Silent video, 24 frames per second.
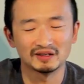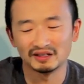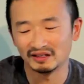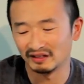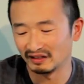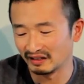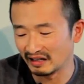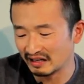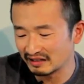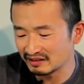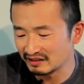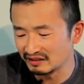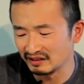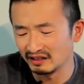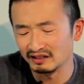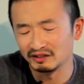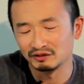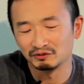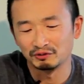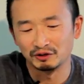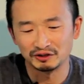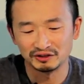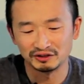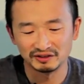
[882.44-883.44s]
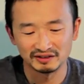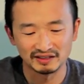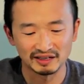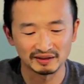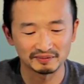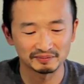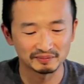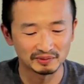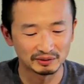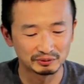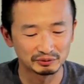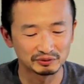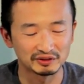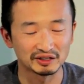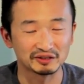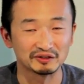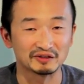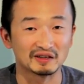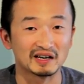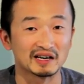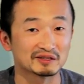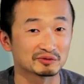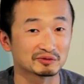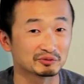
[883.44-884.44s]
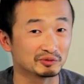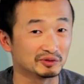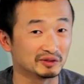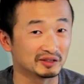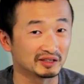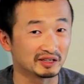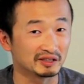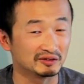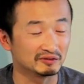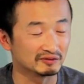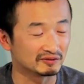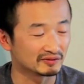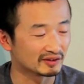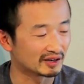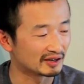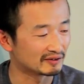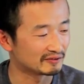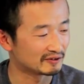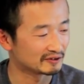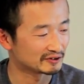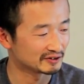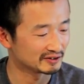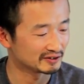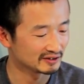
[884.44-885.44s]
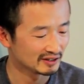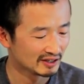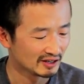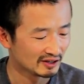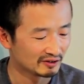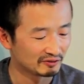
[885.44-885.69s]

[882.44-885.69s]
that's another question that people tend to ask when they get into fly fishing